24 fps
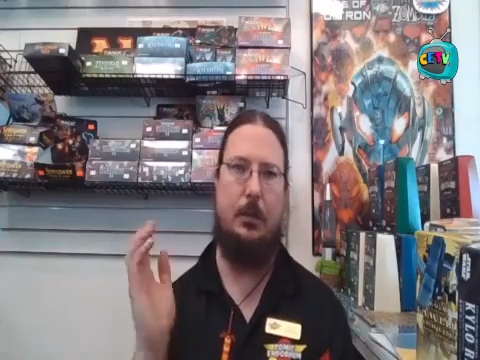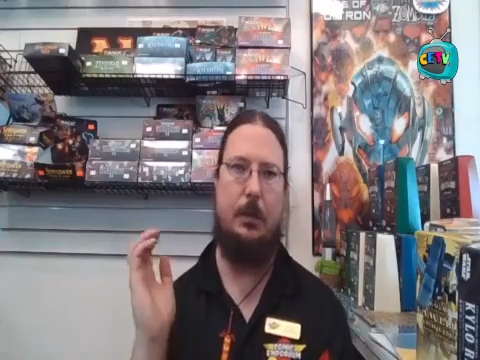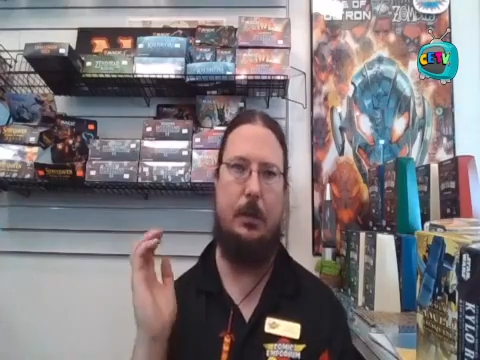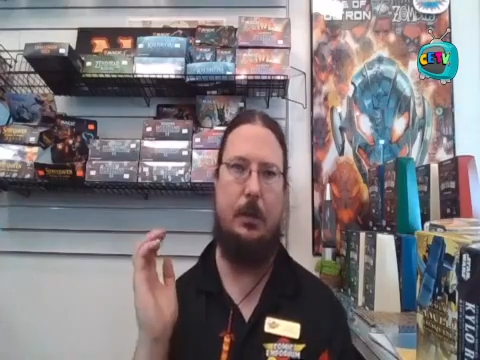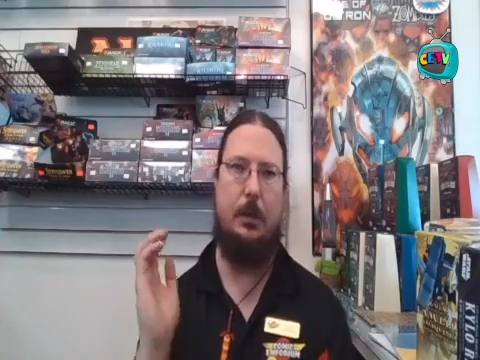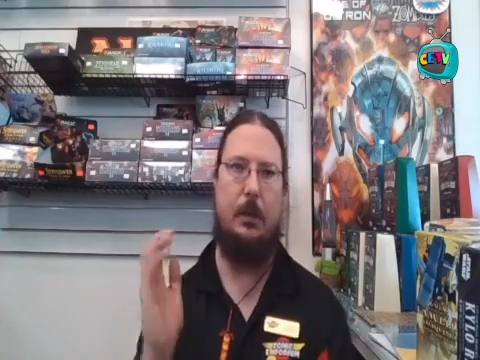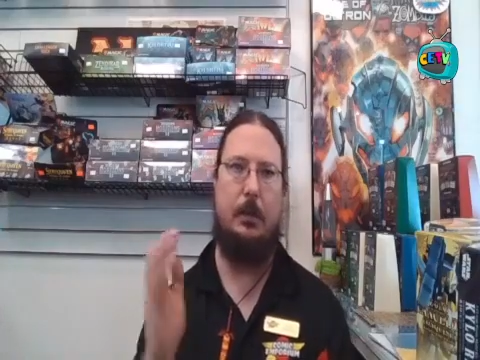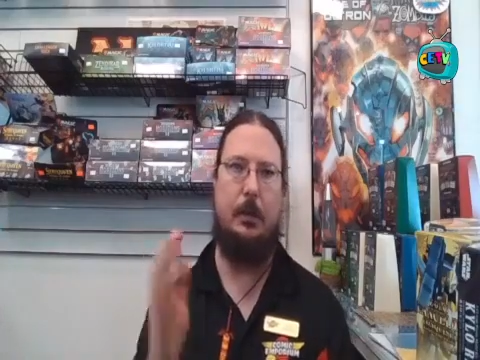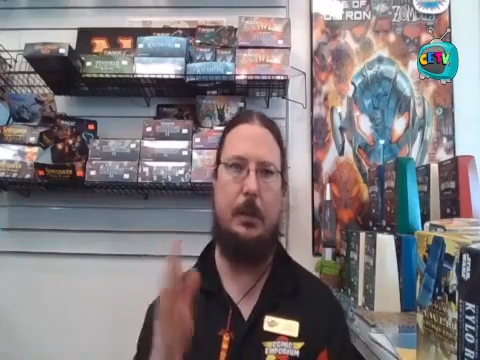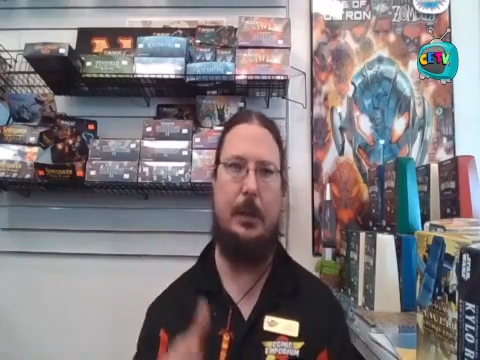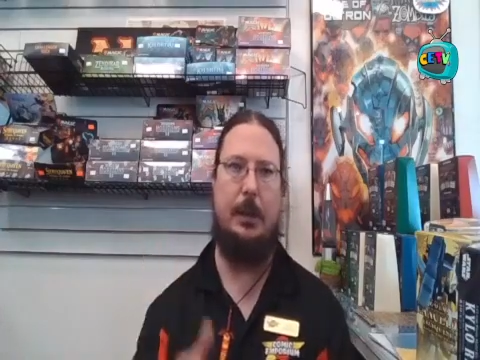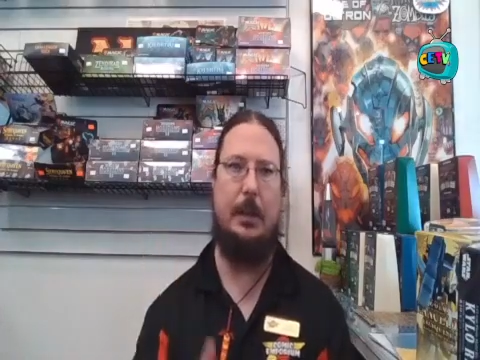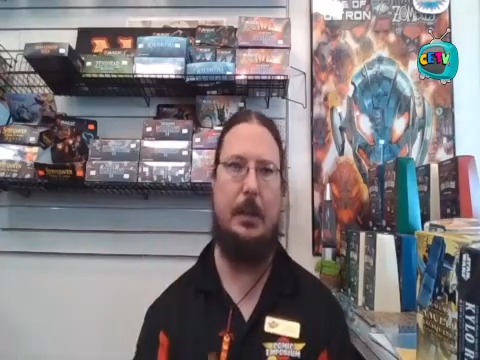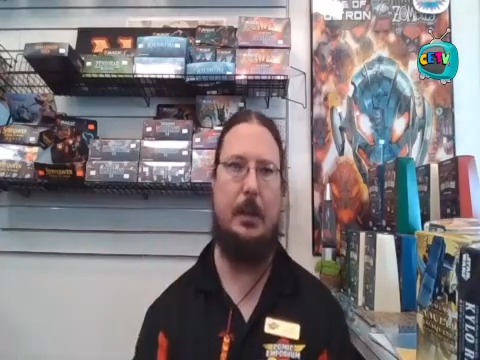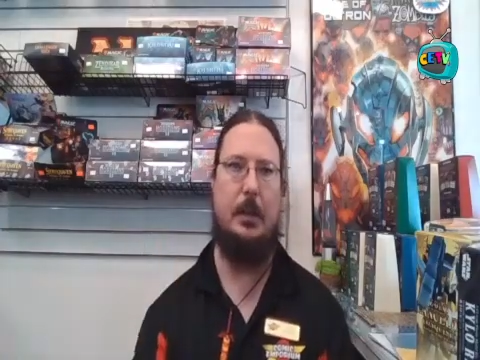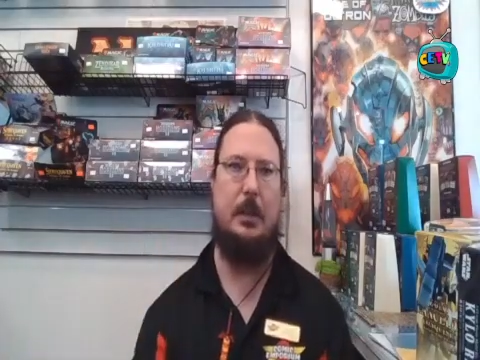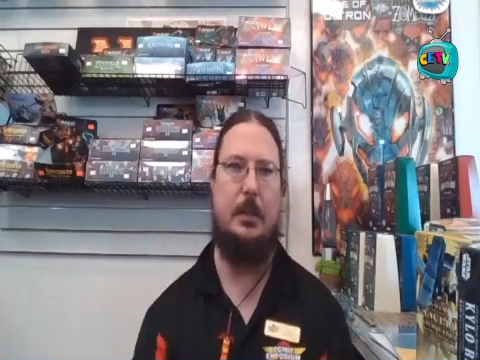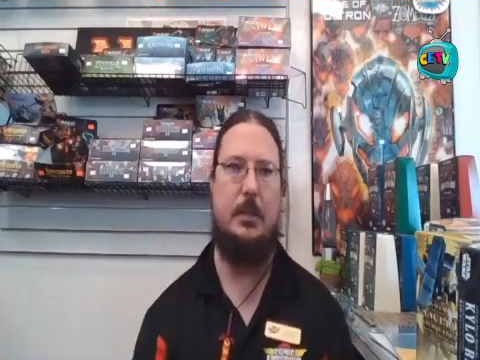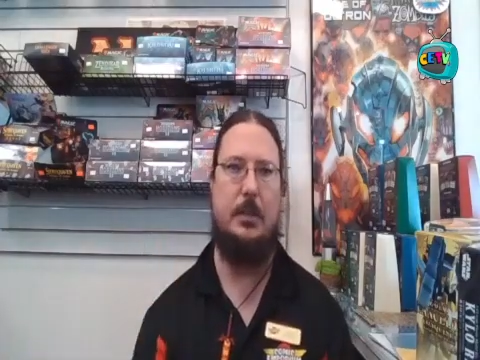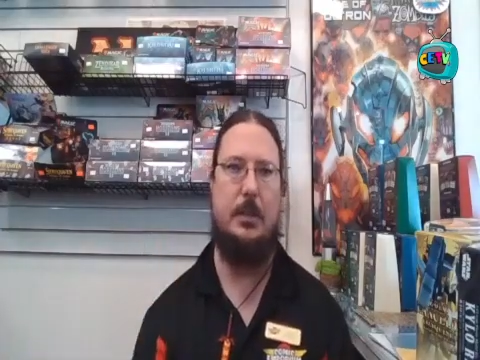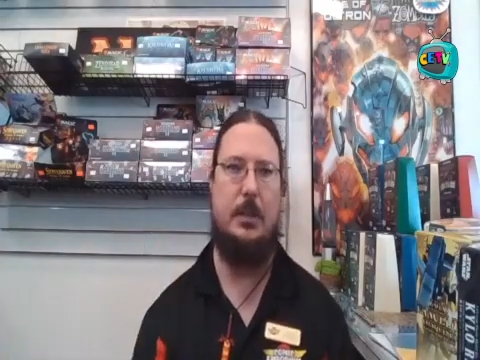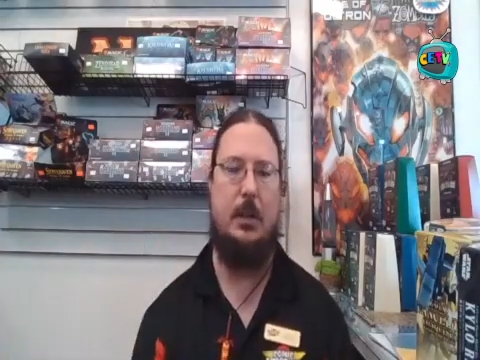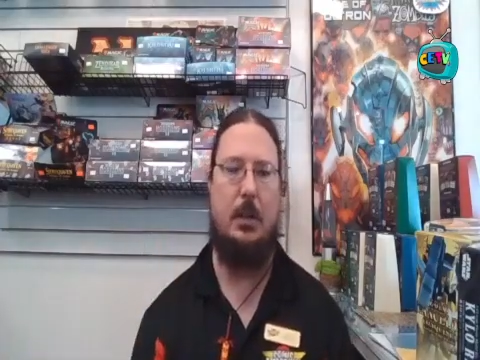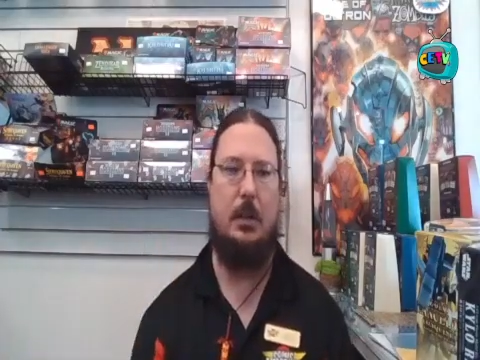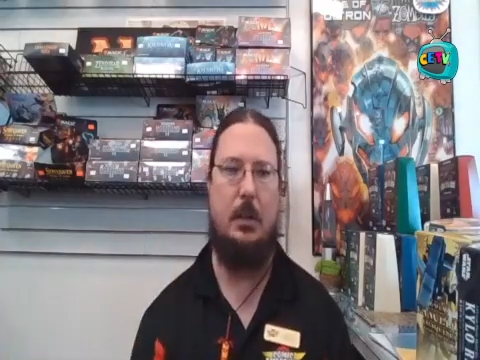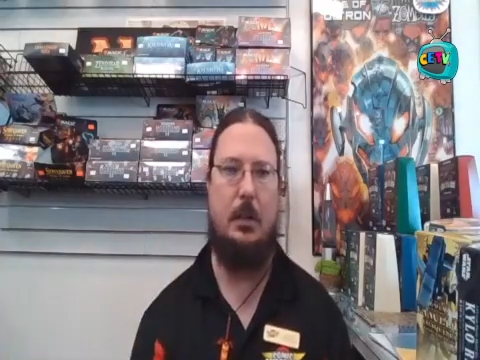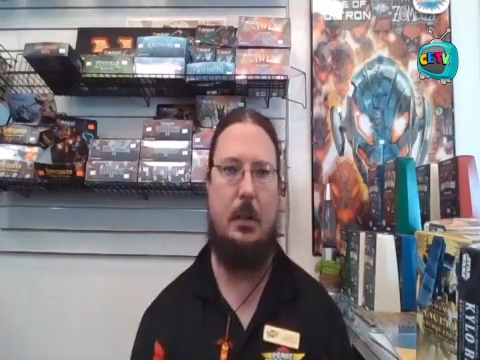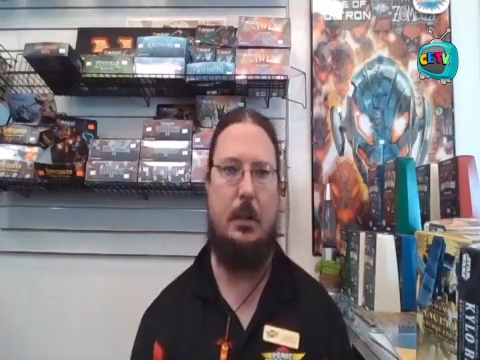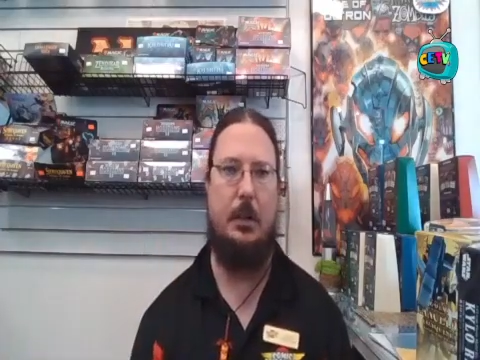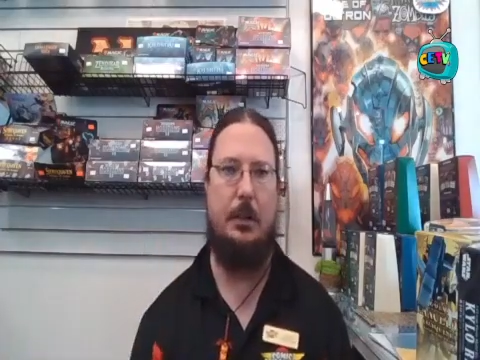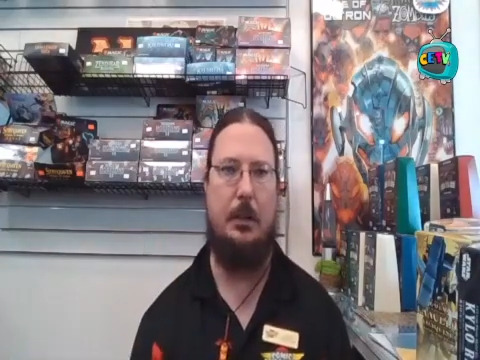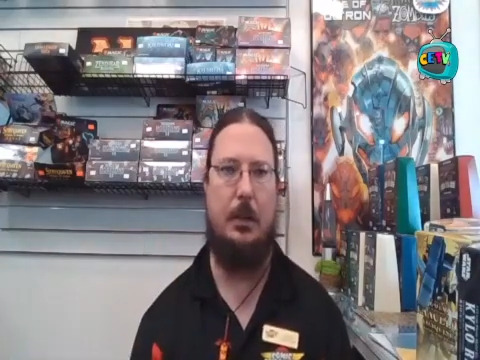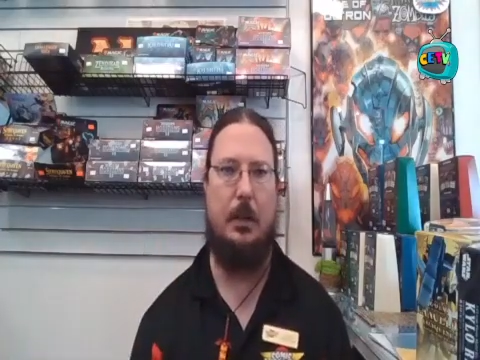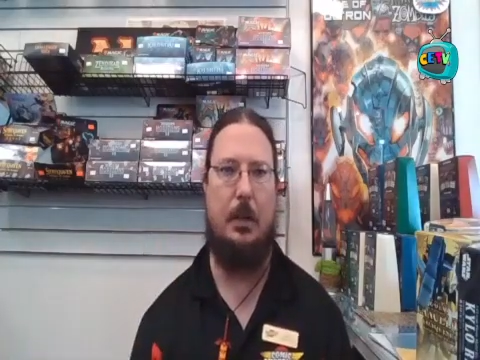The link is on